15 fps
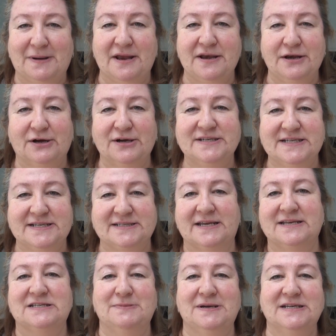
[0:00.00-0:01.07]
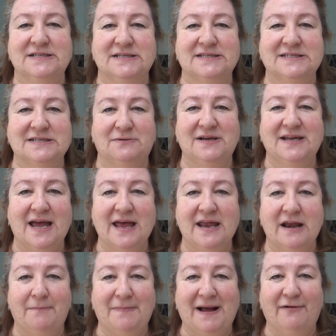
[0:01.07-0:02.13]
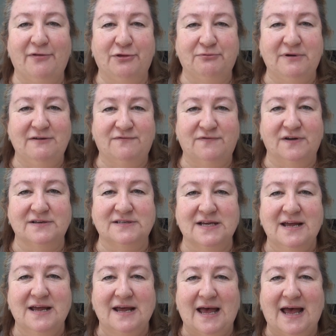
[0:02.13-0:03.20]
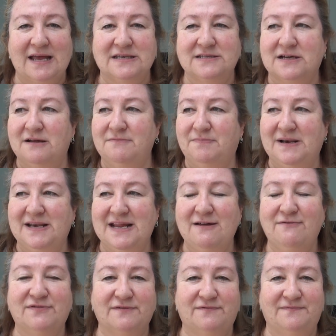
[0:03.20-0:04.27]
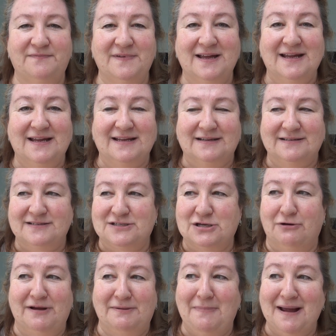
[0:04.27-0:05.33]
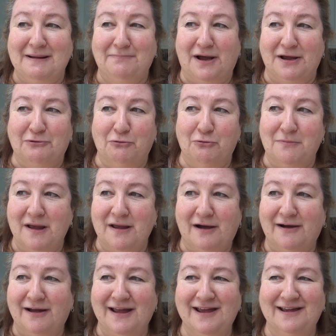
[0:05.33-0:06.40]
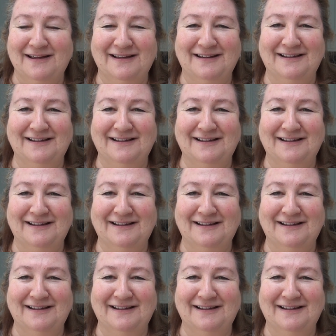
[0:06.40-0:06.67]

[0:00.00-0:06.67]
about ninety centimetres, so again about three foot. And I believe the, sorry, magpie caught my eye.